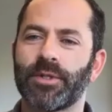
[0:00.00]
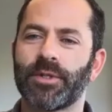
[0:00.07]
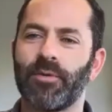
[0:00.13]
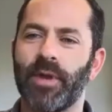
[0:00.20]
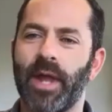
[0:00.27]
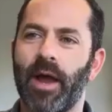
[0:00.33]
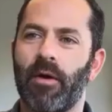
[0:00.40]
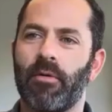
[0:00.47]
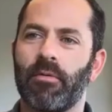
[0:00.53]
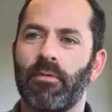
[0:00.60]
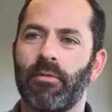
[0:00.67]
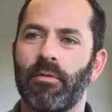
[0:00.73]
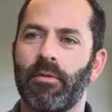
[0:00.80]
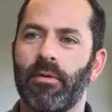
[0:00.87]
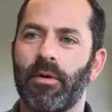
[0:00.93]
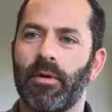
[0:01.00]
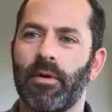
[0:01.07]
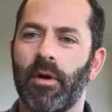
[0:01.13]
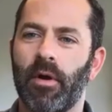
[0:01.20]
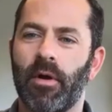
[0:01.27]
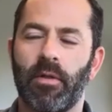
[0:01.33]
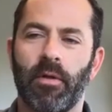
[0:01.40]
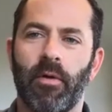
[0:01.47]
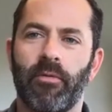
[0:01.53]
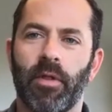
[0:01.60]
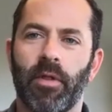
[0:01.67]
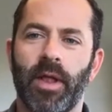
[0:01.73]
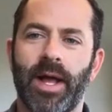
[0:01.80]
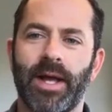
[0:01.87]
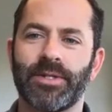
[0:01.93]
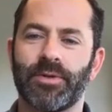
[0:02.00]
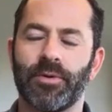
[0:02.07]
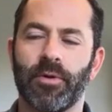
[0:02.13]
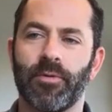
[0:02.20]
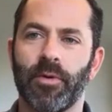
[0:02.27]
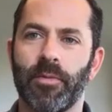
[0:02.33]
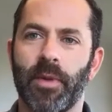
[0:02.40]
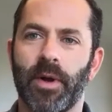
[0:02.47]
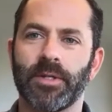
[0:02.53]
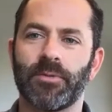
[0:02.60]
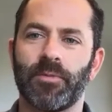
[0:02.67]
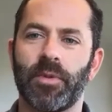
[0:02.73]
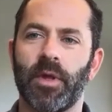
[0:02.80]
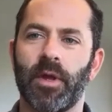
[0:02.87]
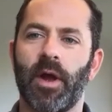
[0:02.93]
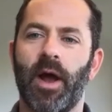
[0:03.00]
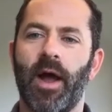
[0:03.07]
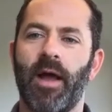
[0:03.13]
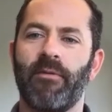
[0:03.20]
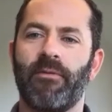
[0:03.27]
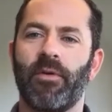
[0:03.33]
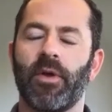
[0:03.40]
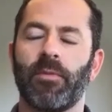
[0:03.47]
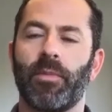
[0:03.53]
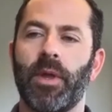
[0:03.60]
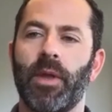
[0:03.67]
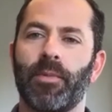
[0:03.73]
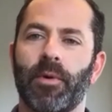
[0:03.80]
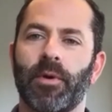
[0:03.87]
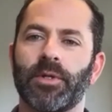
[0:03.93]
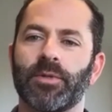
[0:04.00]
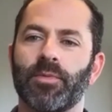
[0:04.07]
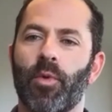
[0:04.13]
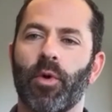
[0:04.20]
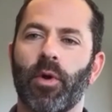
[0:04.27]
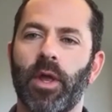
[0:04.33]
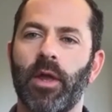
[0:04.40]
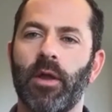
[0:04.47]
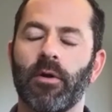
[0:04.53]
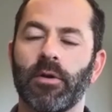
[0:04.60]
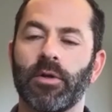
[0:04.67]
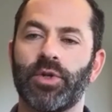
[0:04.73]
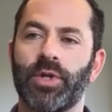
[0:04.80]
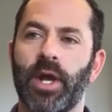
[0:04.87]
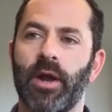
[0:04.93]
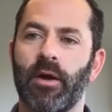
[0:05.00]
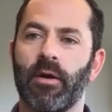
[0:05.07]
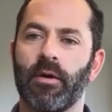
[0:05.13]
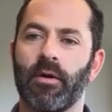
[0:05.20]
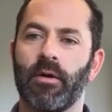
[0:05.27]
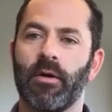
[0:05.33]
now, over the last 2 or 3 months? I feel like people are just more eager to share